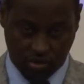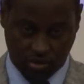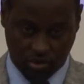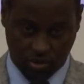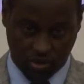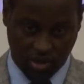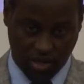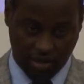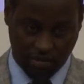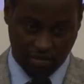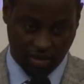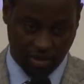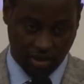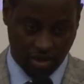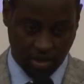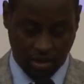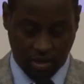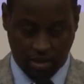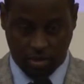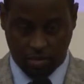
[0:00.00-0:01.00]
Those have a
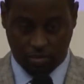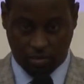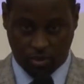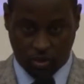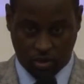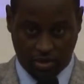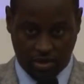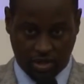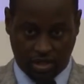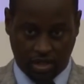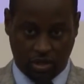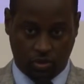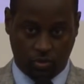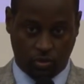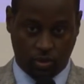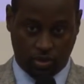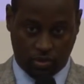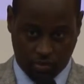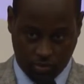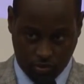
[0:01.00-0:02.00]
political
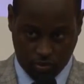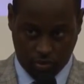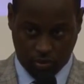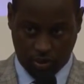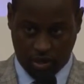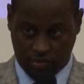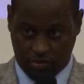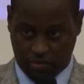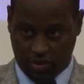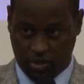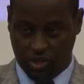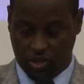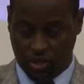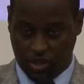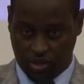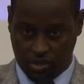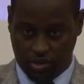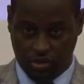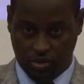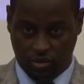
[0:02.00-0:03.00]

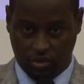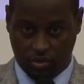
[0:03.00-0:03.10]
qualifications,